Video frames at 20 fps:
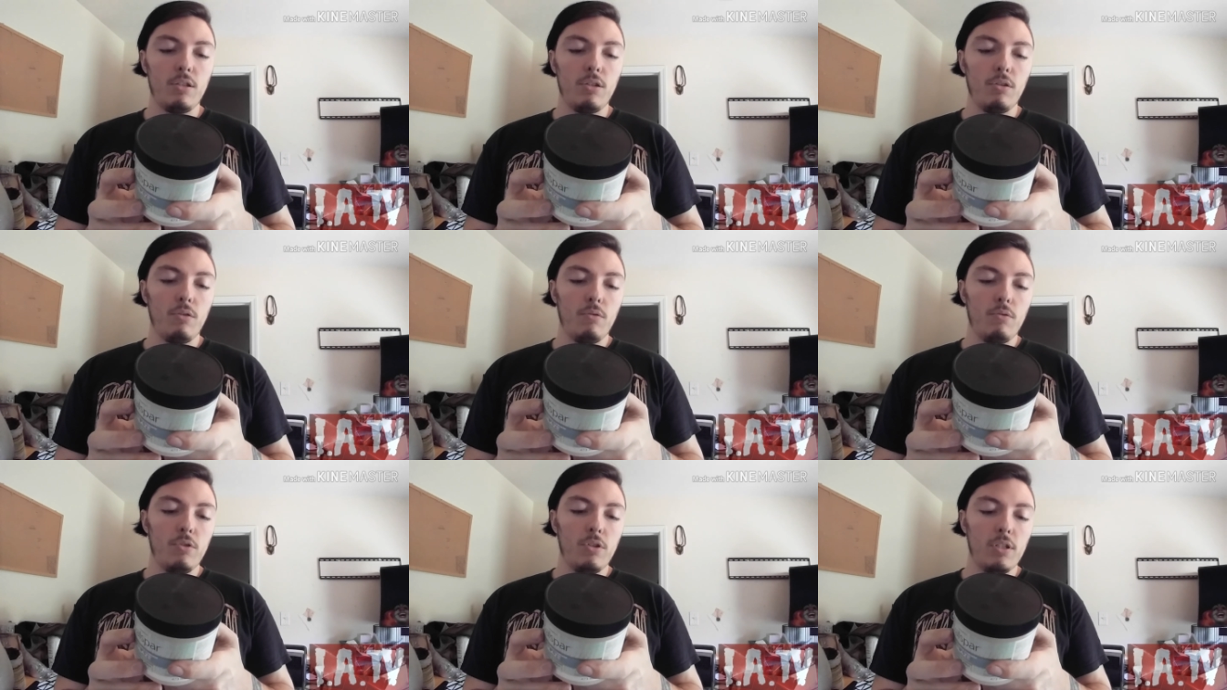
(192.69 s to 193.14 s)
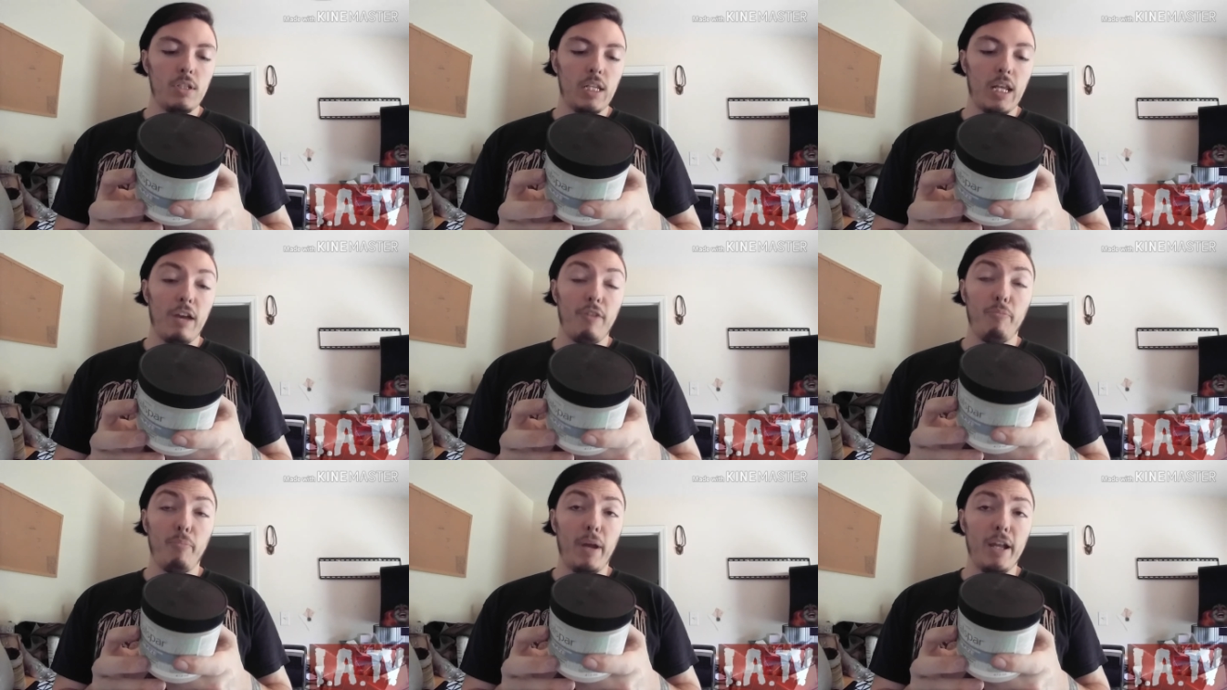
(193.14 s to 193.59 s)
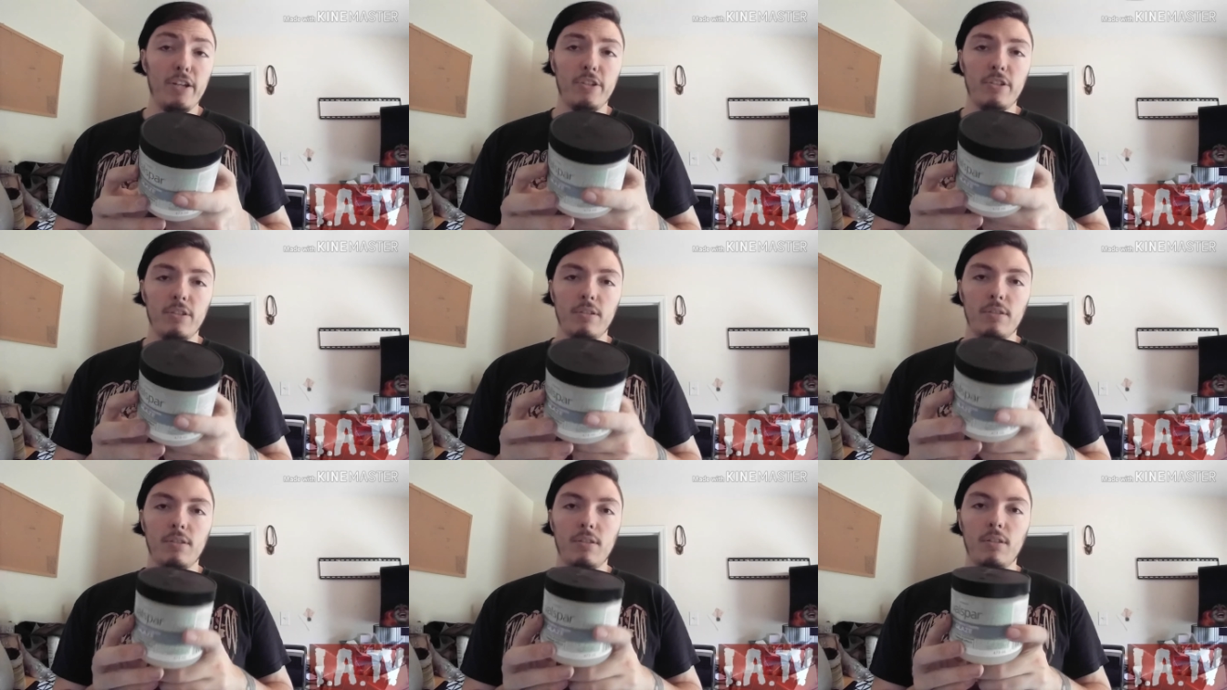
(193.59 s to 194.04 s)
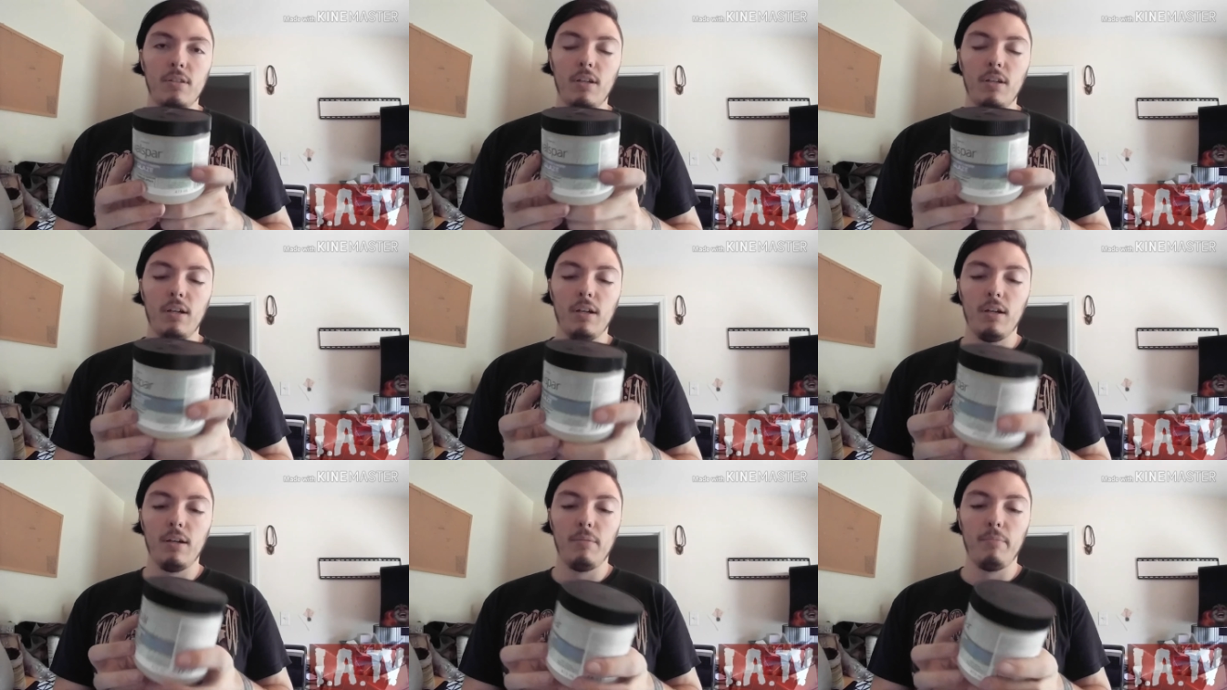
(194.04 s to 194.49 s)
to just have patience.
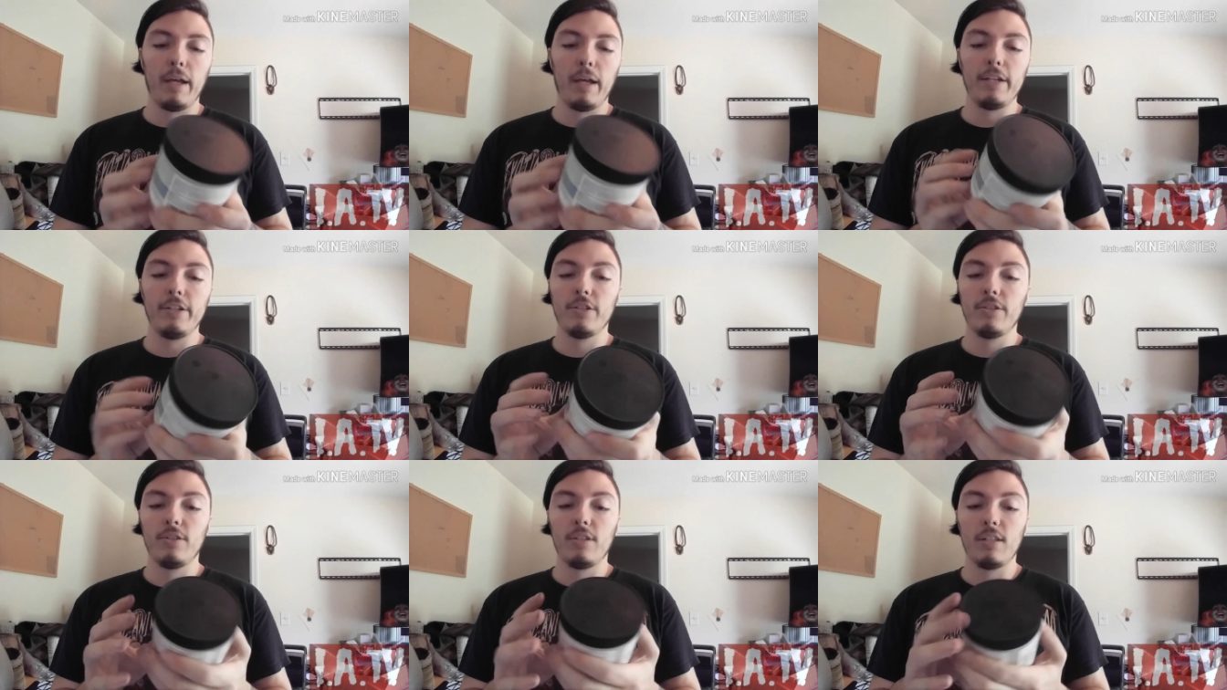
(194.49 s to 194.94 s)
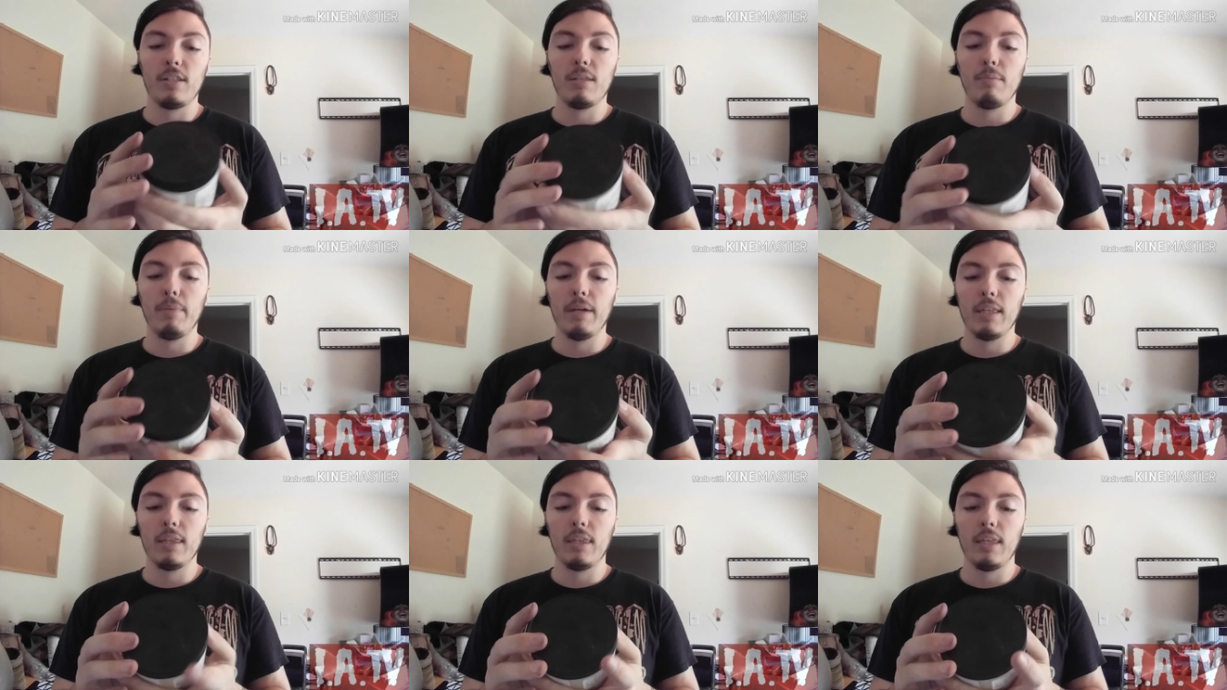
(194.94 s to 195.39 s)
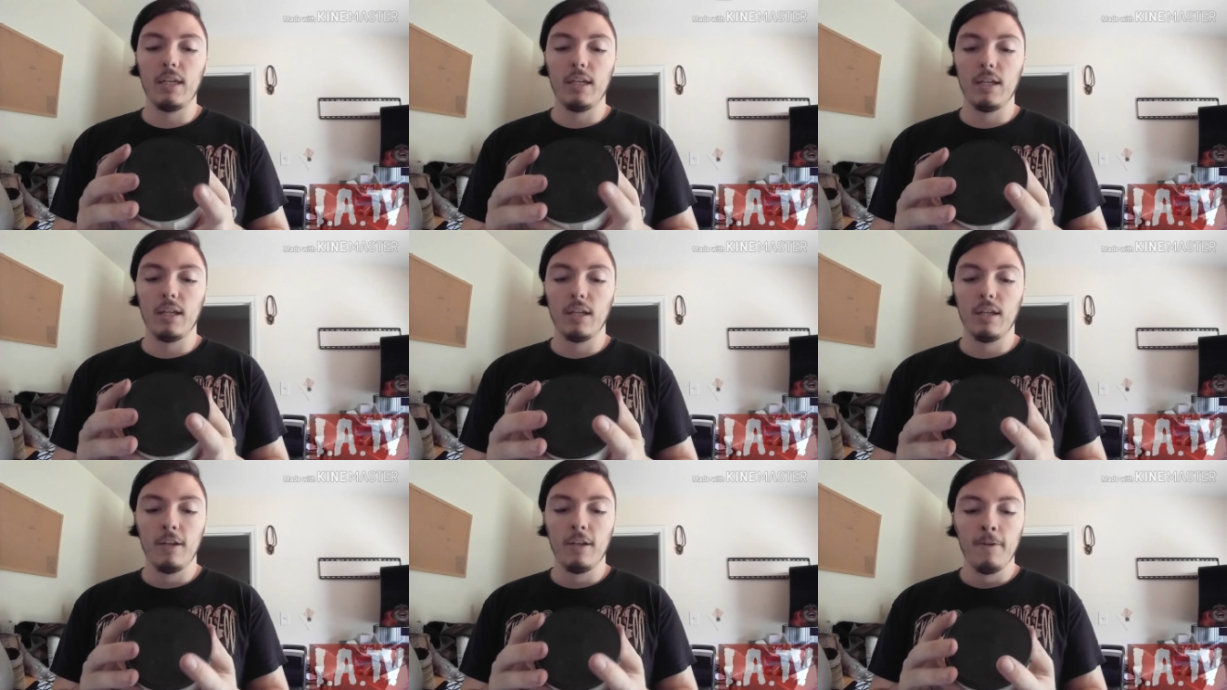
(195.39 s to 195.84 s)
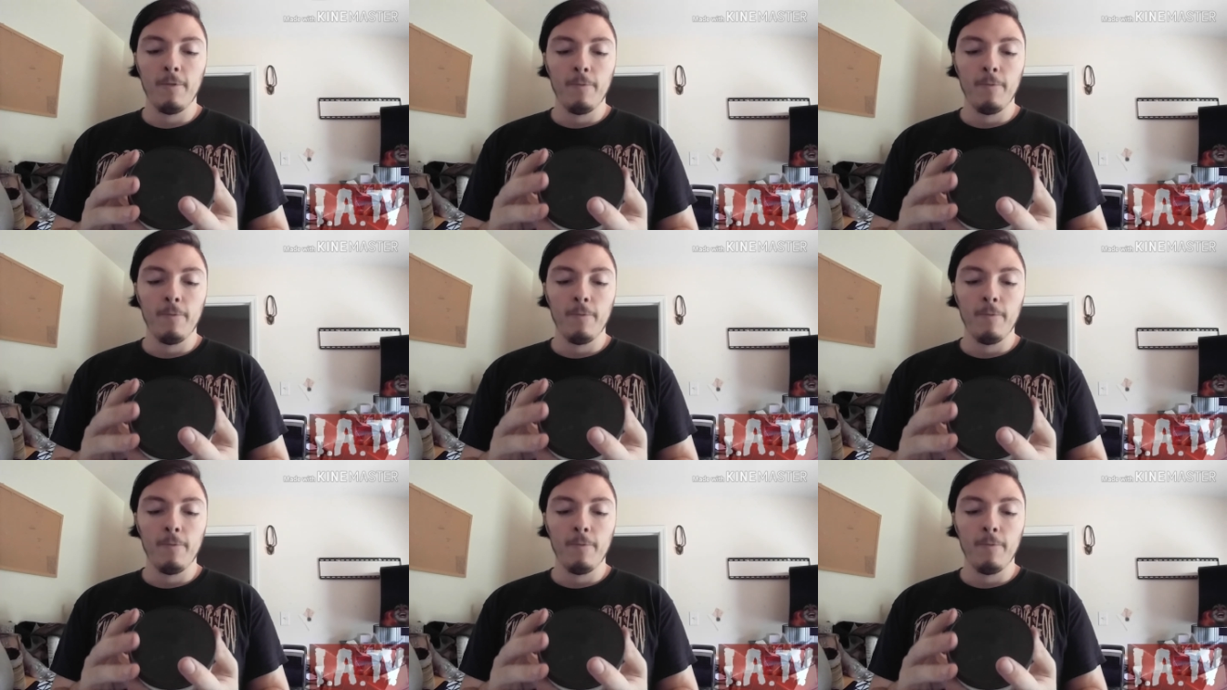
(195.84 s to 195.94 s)
Patience is the big thing.